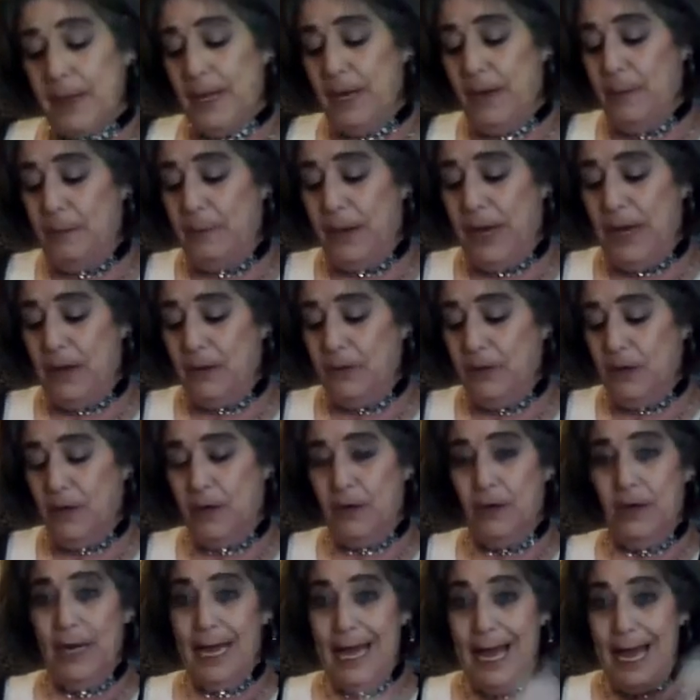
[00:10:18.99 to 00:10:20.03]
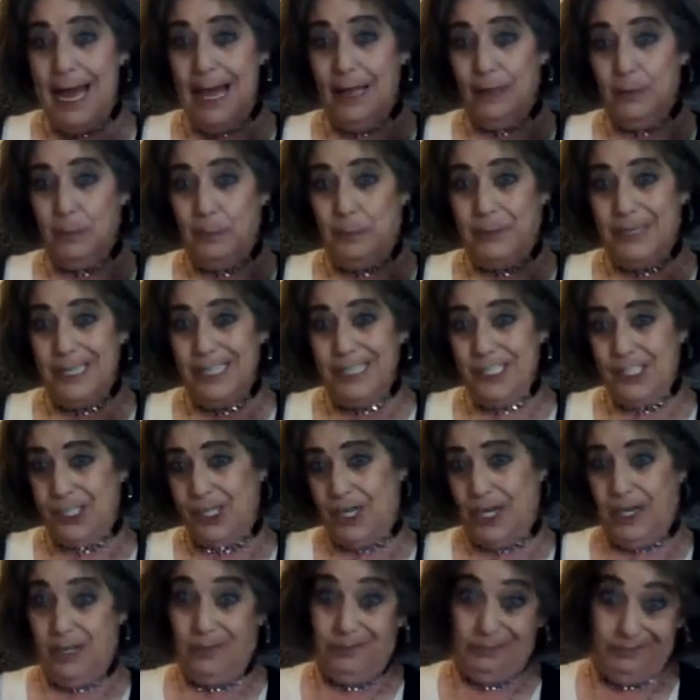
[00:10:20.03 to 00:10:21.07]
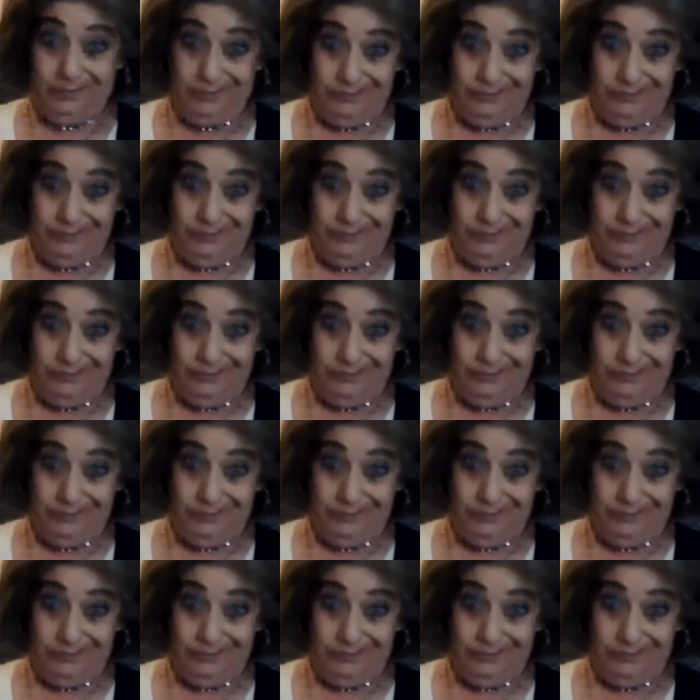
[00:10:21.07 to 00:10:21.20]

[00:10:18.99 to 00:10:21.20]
about her alopecia,